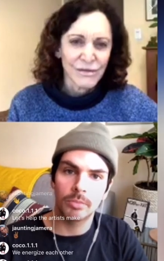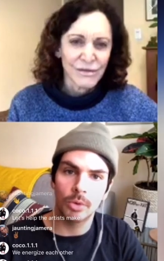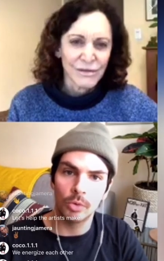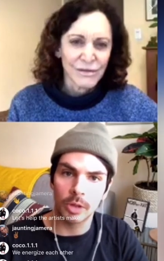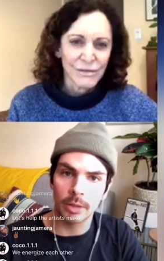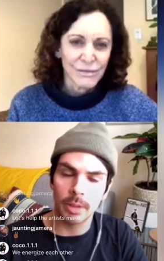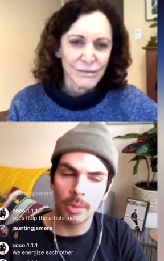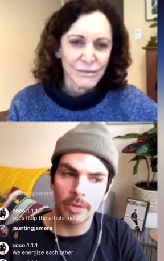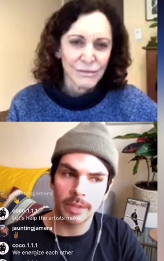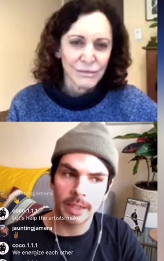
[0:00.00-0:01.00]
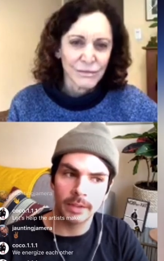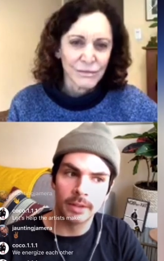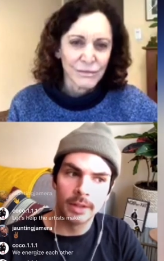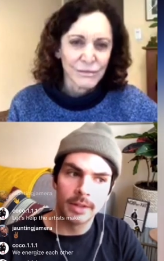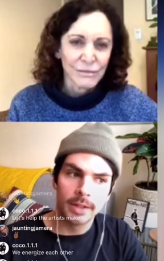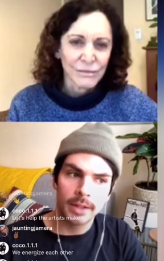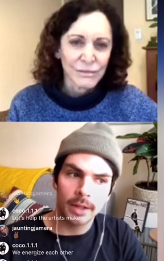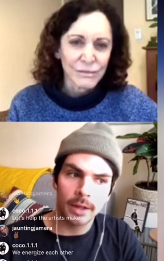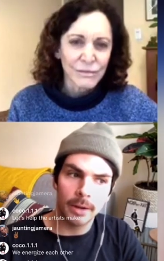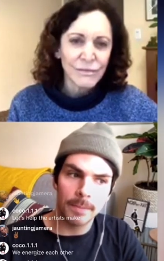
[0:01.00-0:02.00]
Speaker 1: going to be president.
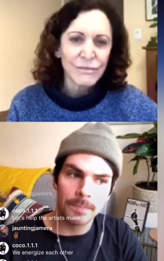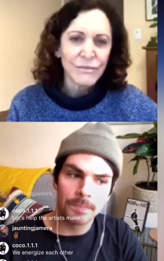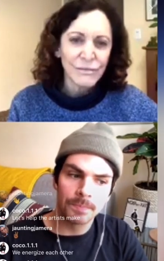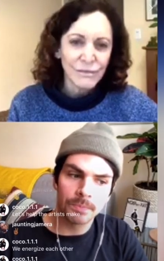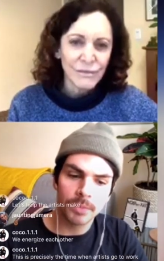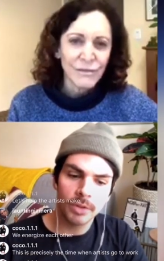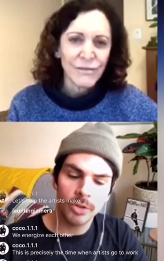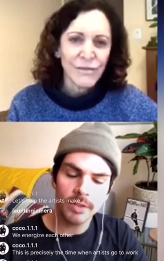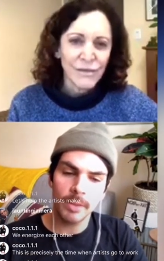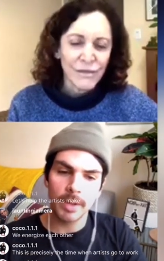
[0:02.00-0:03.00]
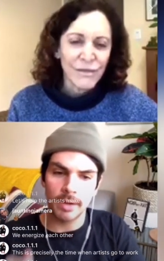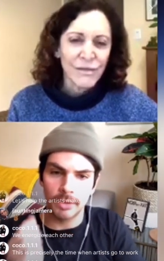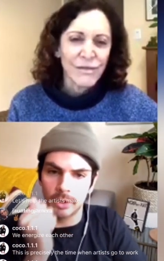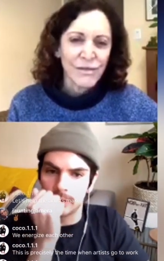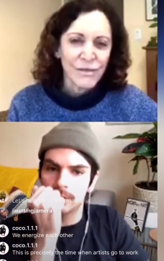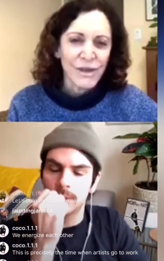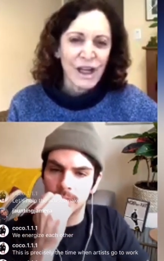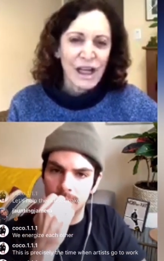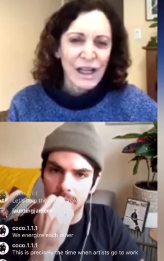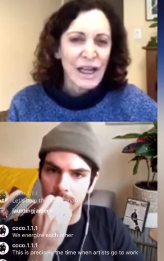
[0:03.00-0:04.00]
Um, so that's something I've learned with the
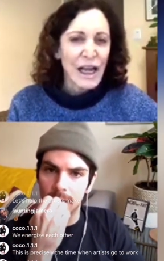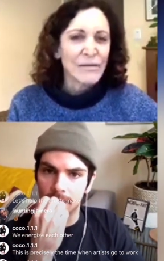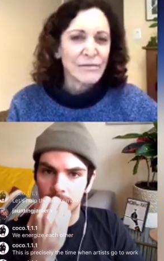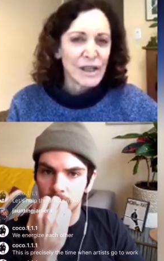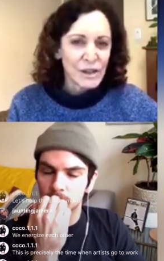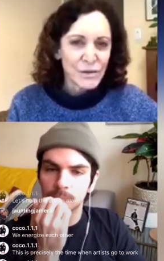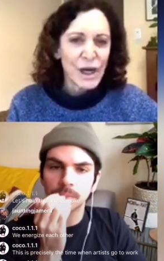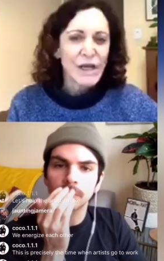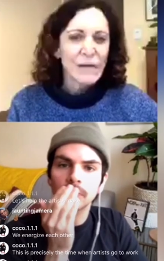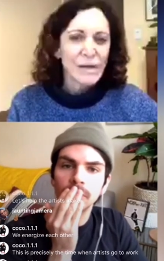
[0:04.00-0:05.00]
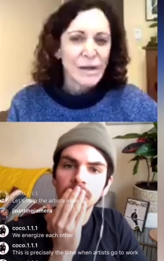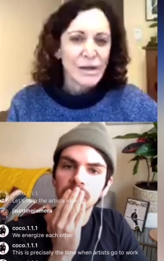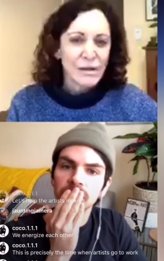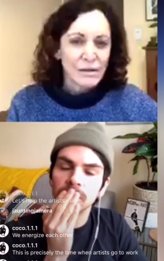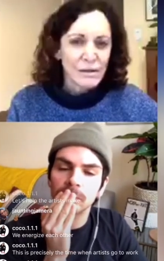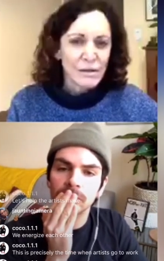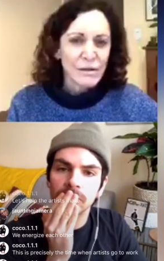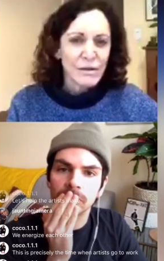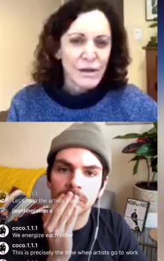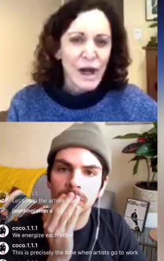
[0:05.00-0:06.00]
daily yeah, lives. That's right.
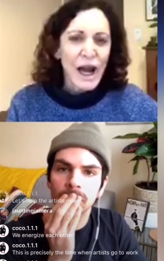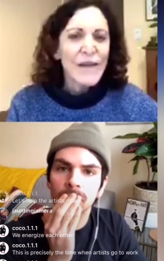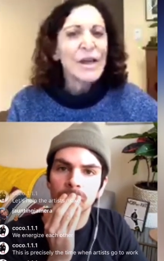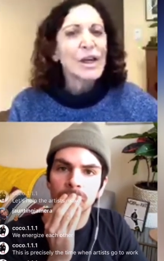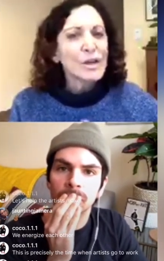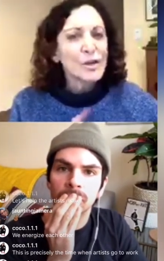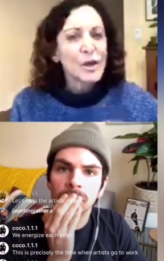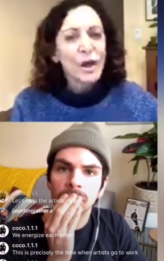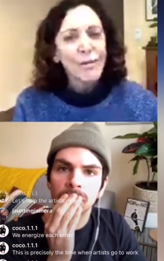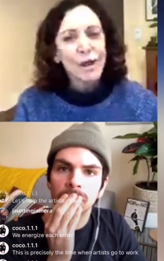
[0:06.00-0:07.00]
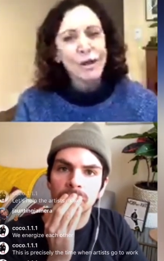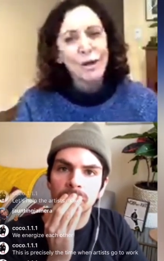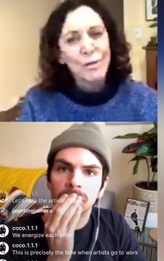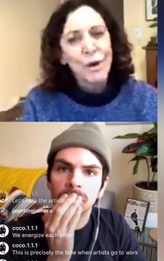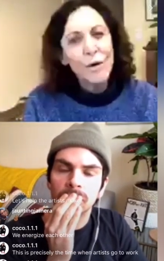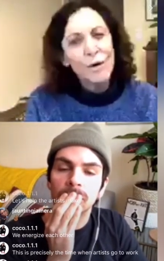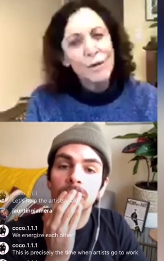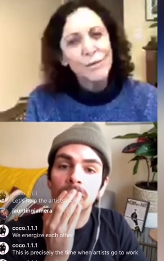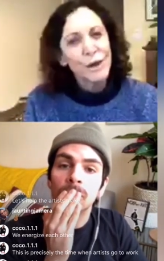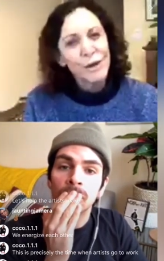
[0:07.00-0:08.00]
Speaker 2: And then could you talk about to the polls,
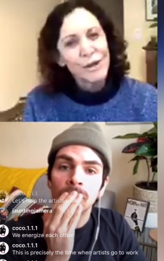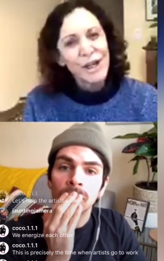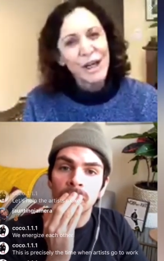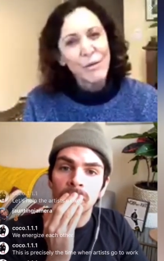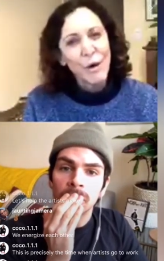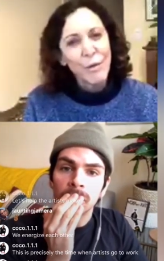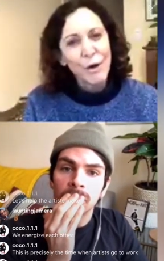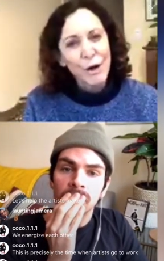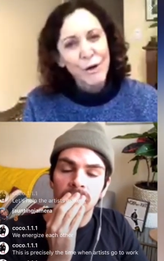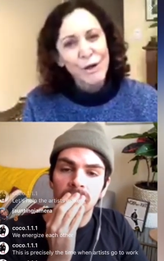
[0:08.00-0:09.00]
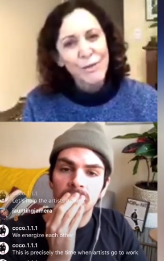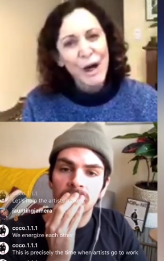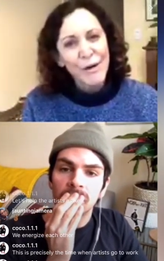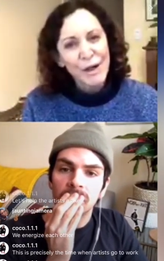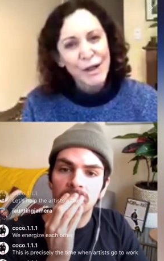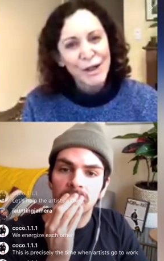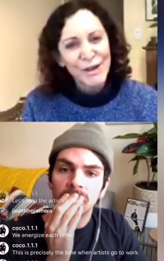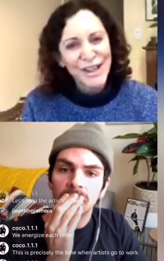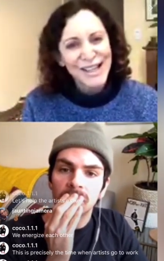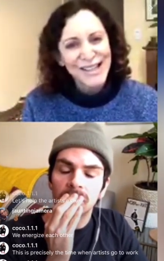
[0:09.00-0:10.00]
what you did and what we're, you're aspiring to do with
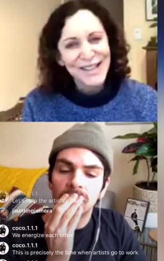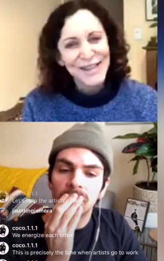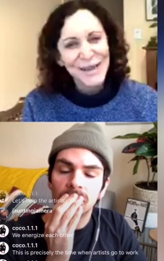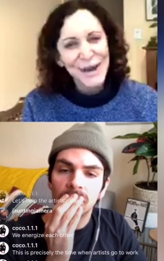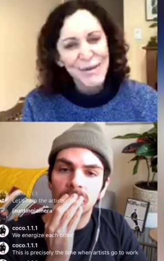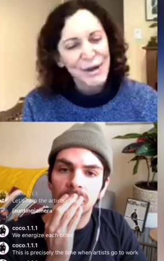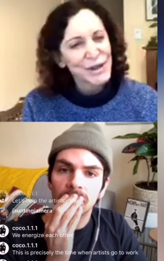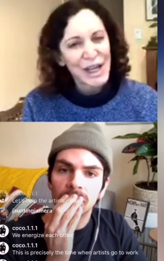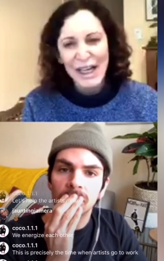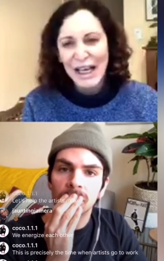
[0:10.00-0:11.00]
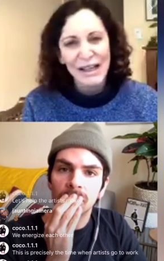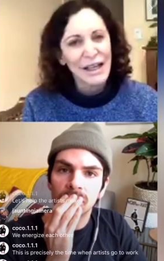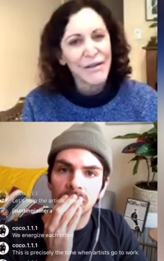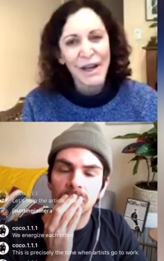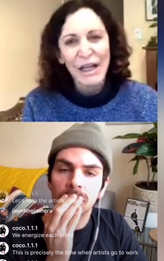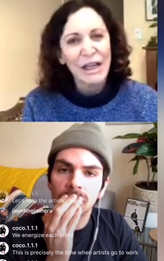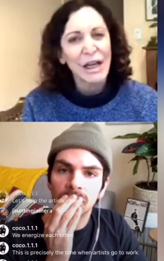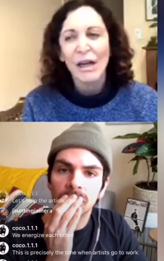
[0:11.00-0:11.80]
us this fall? Because I can't think of anything,